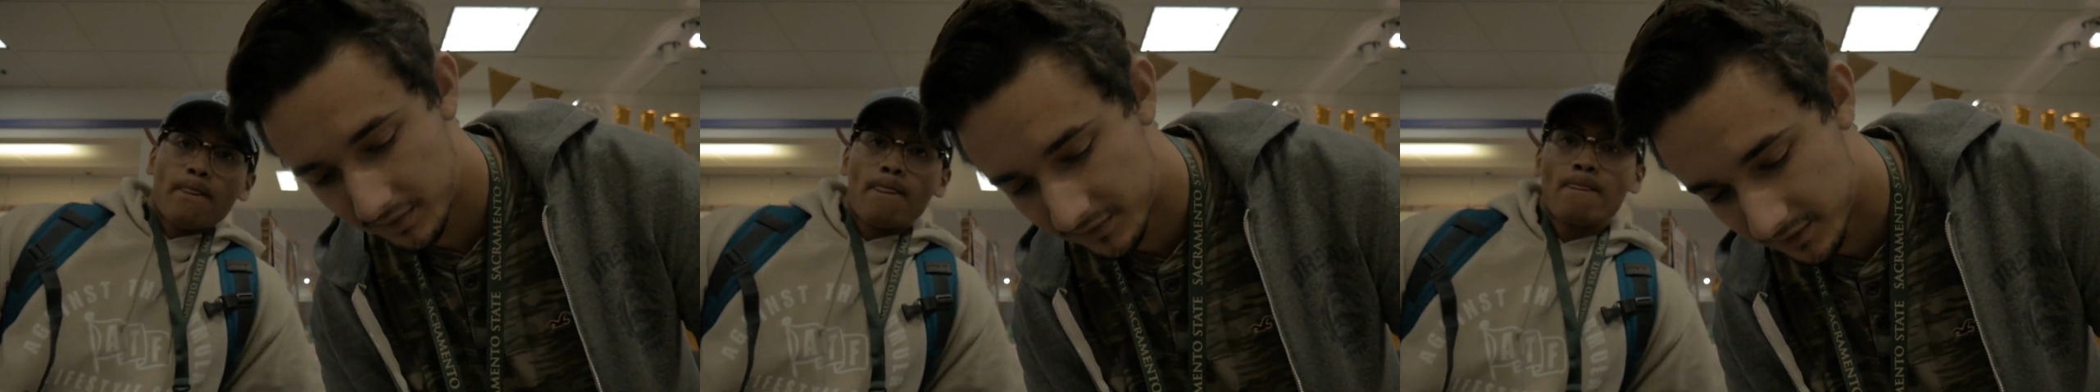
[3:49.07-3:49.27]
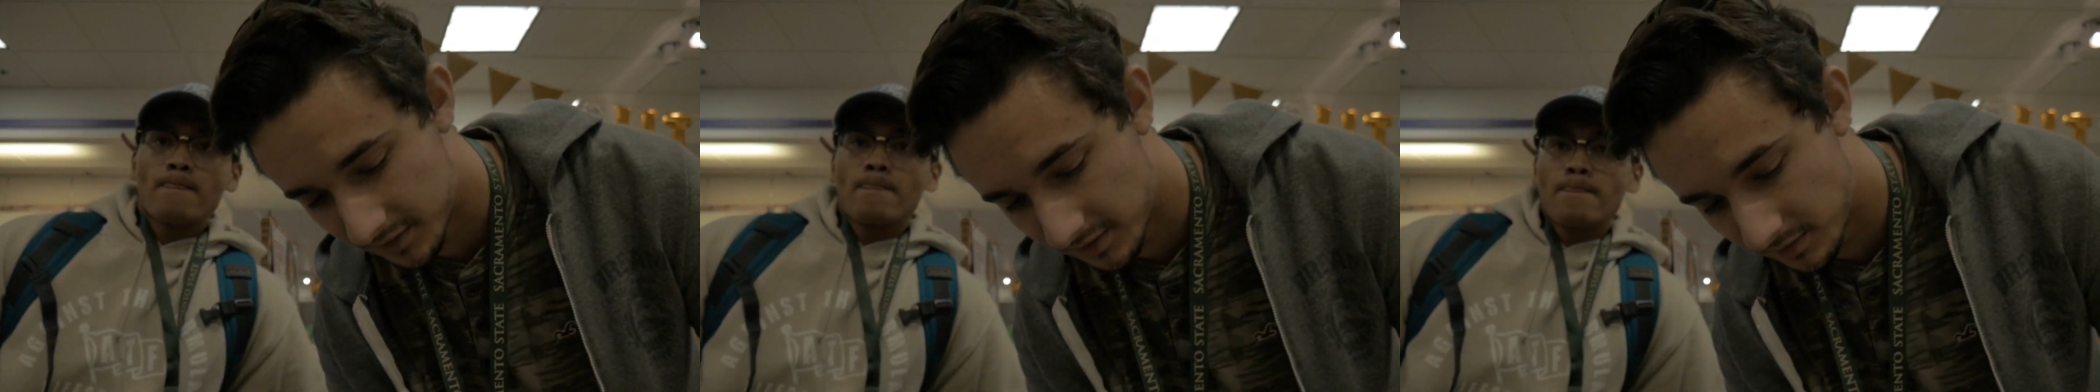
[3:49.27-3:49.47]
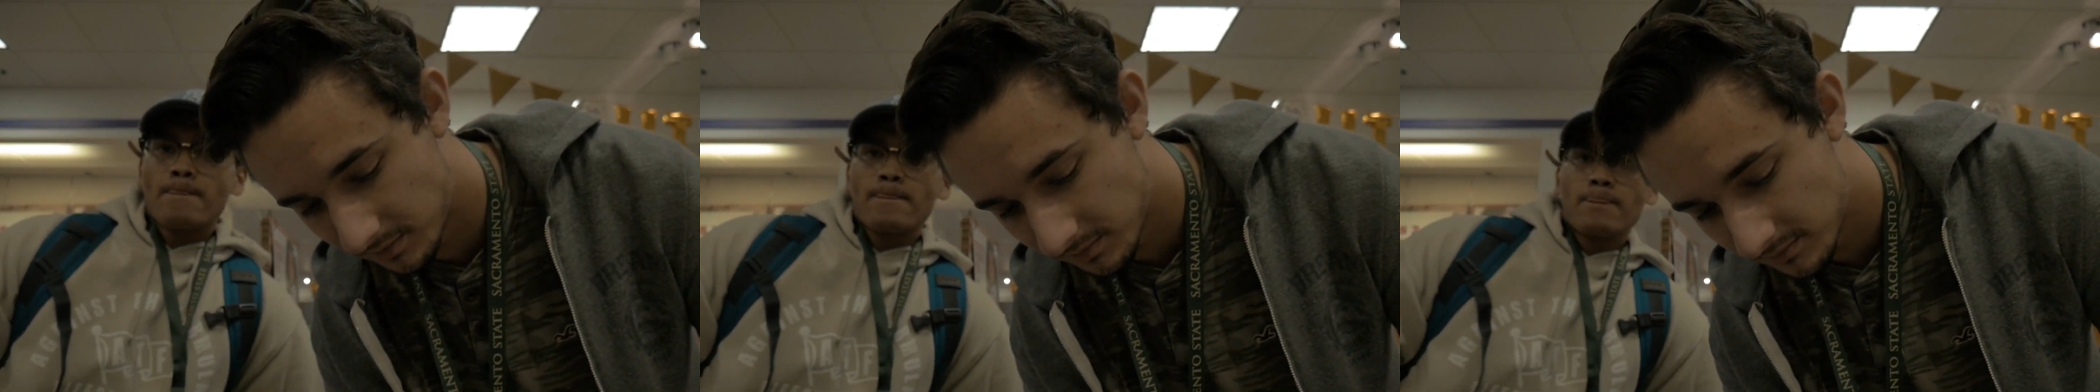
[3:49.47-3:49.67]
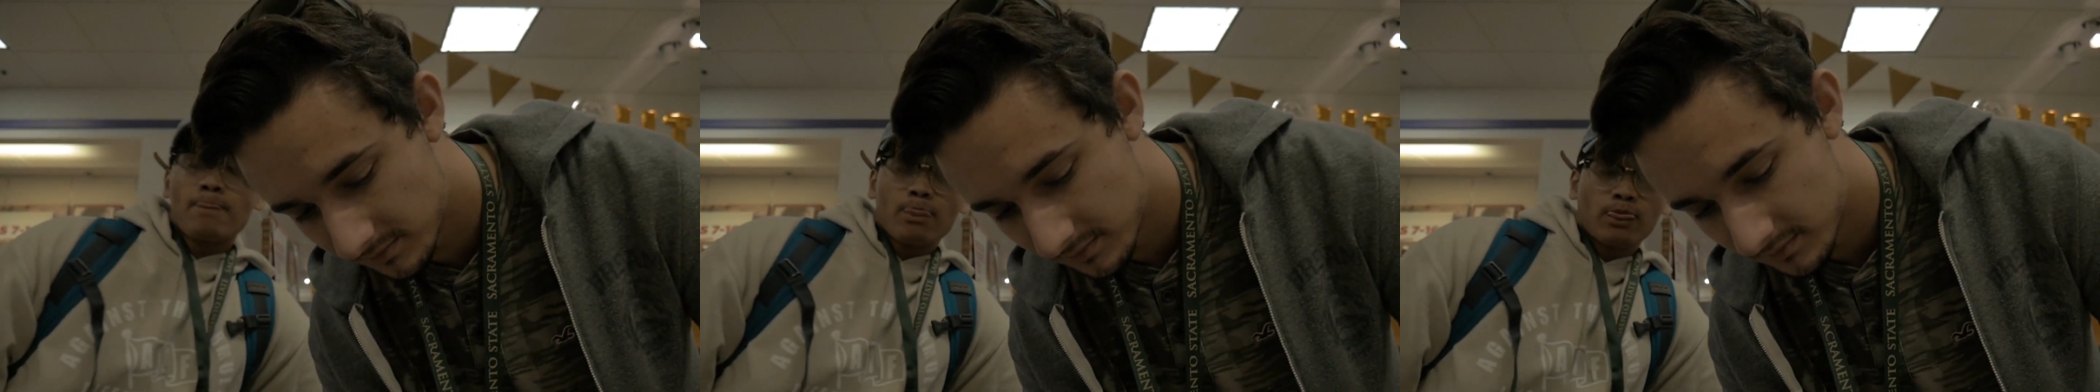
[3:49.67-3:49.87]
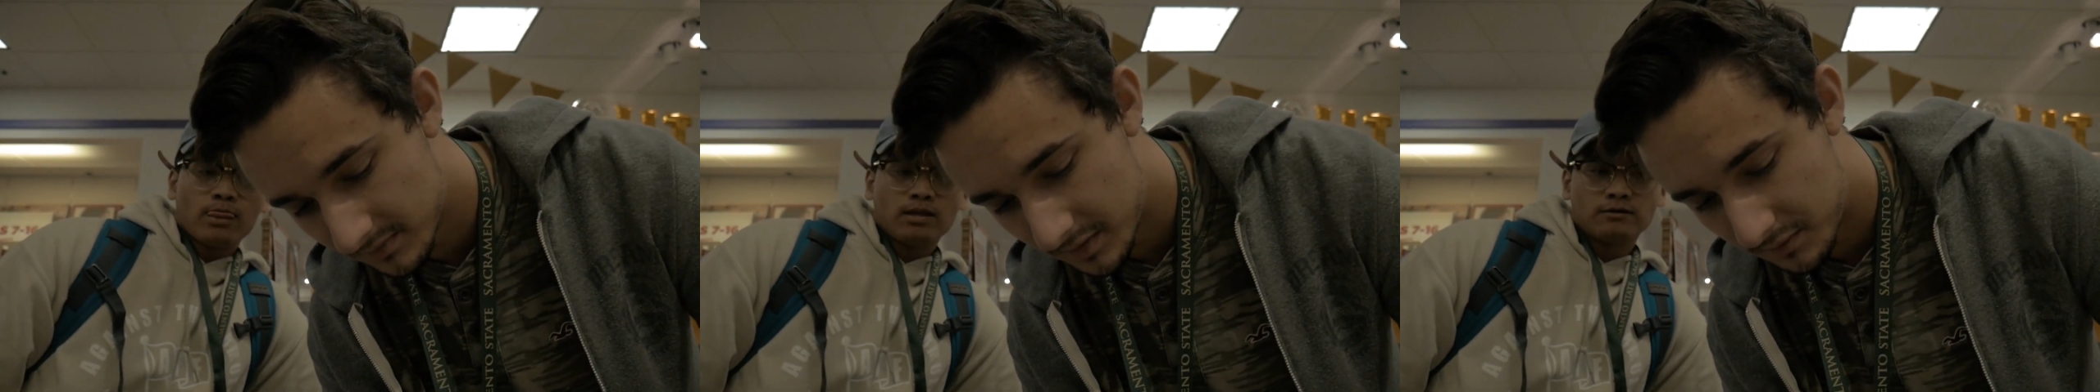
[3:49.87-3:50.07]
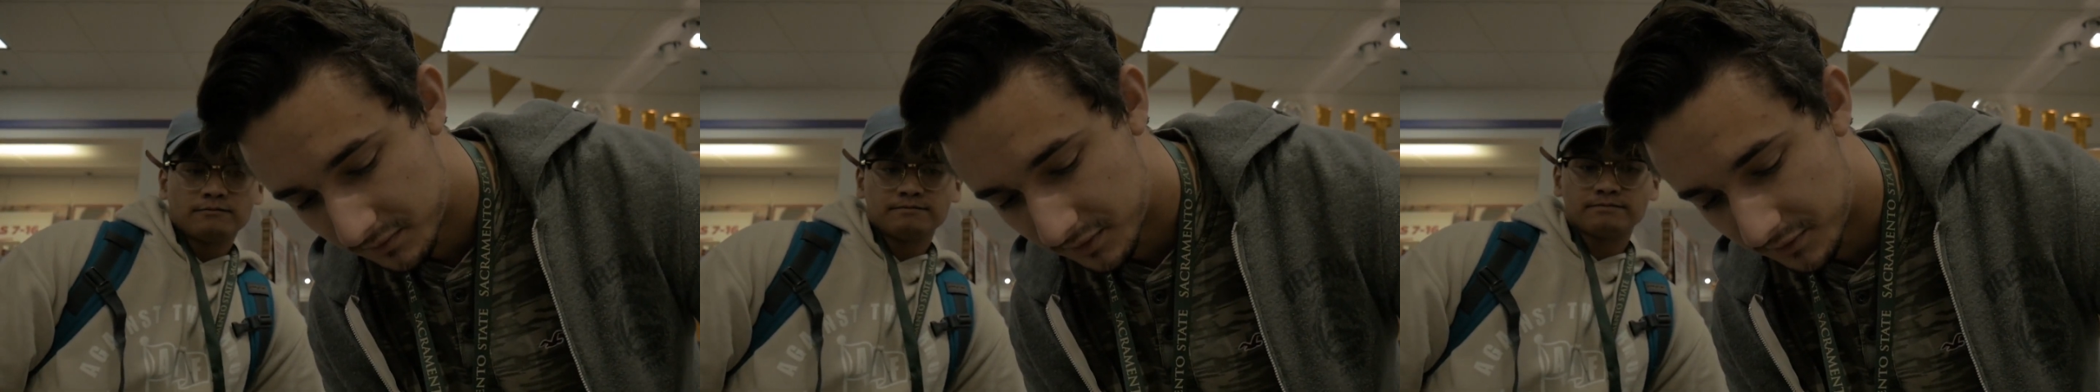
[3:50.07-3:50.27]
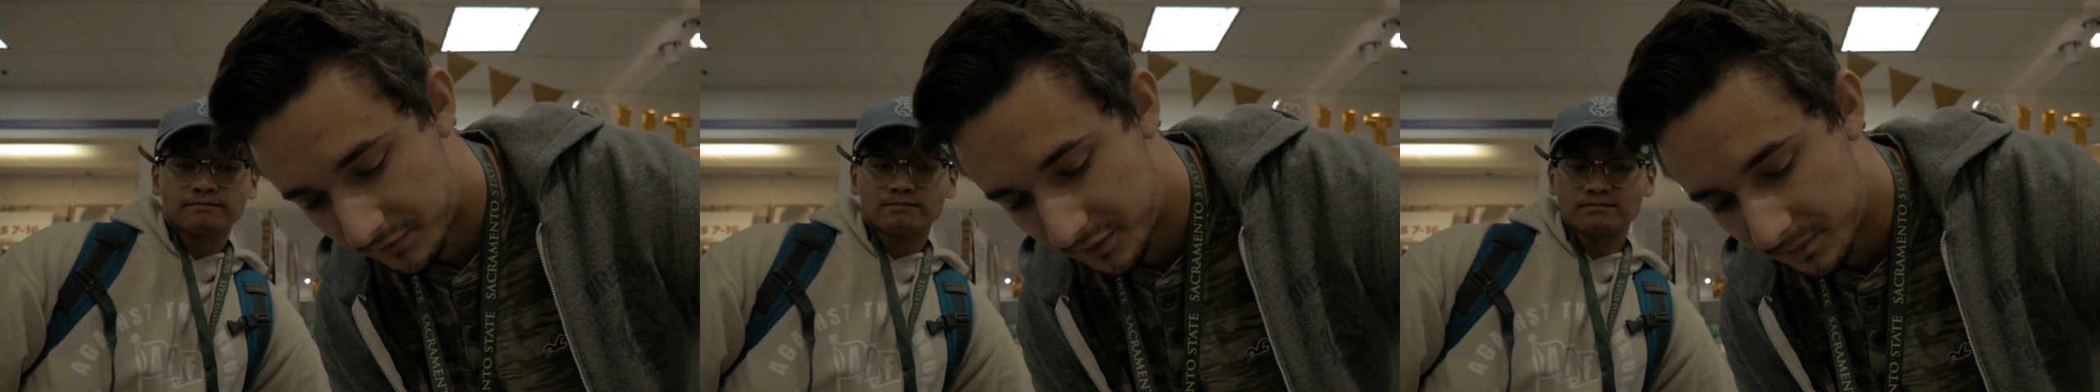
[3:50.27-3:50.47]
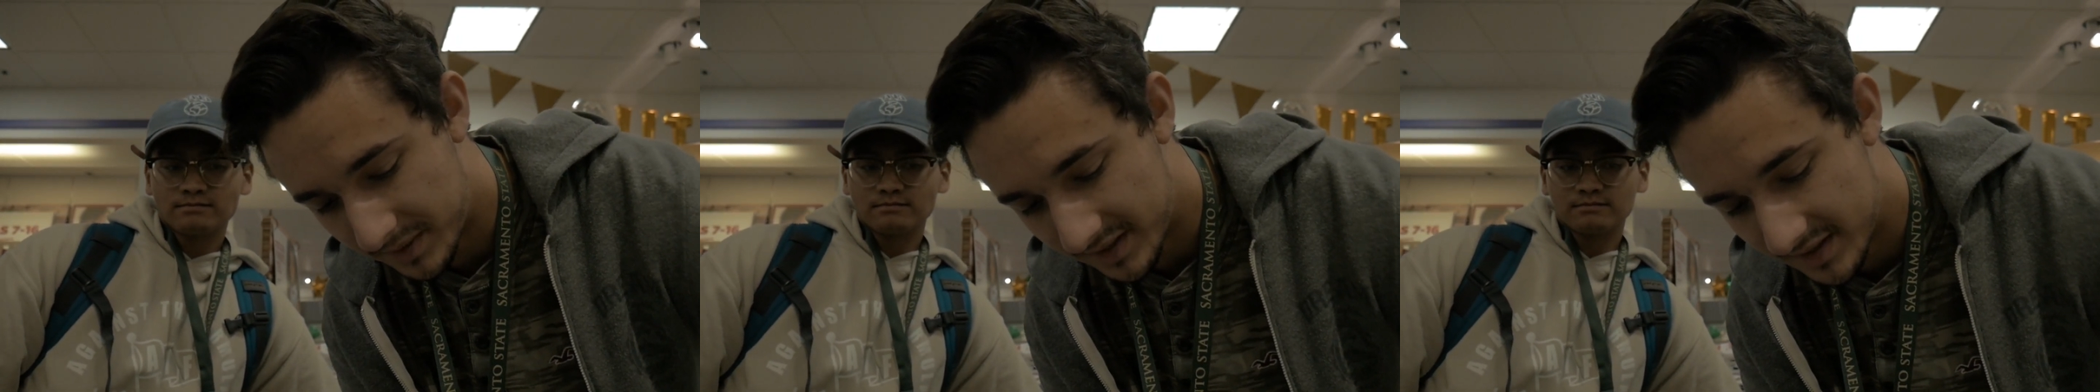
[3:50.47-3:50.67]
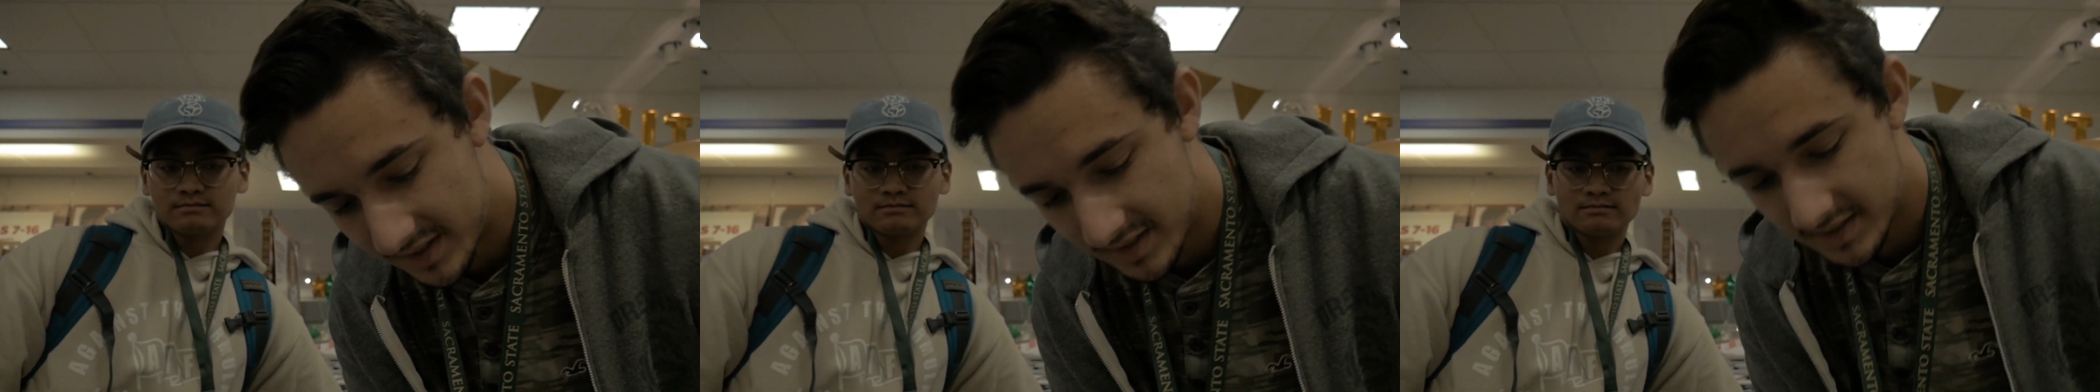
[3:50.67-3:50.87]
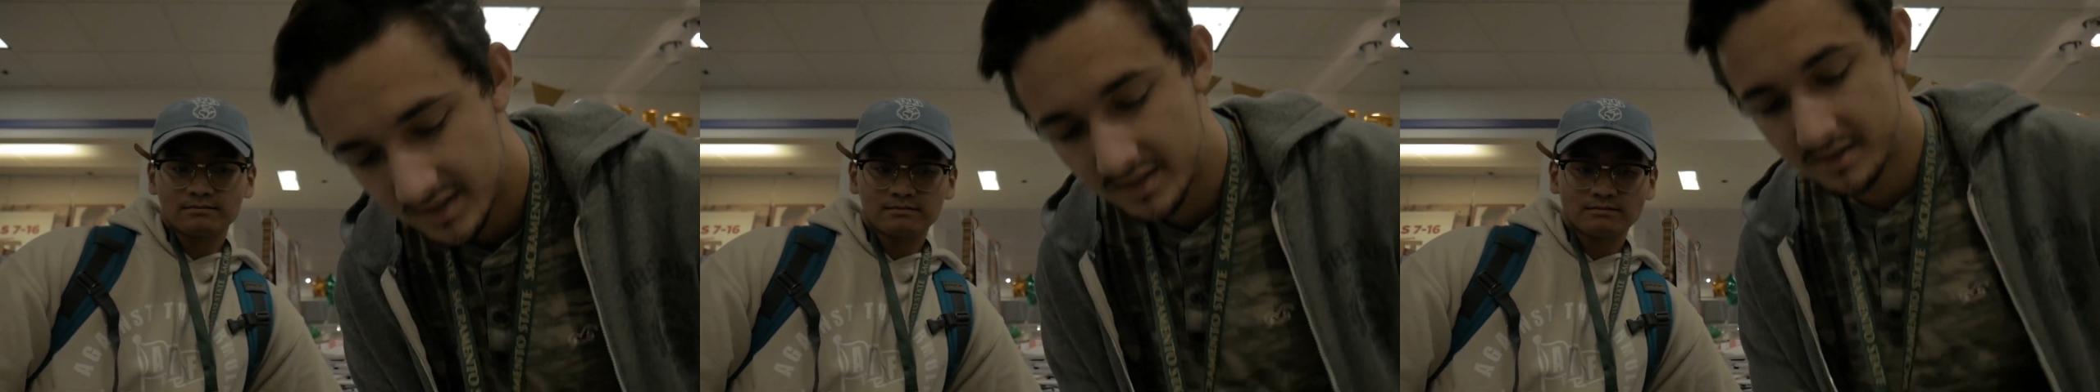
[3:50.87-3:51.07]
for filming
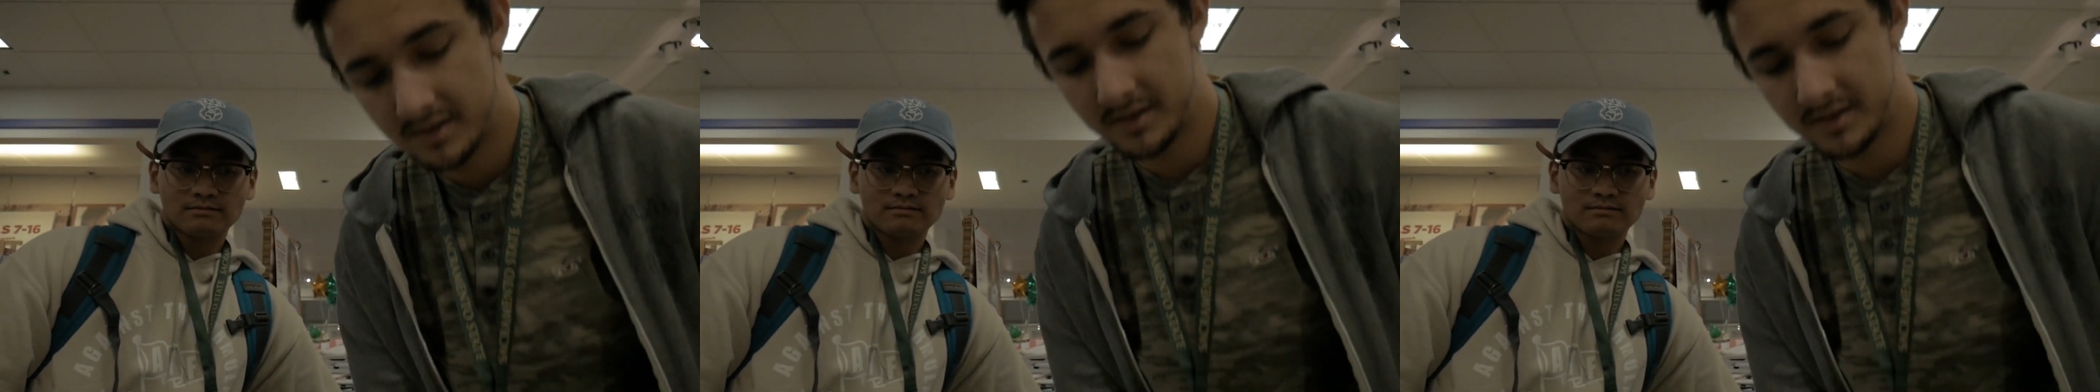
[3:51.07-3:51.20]
this,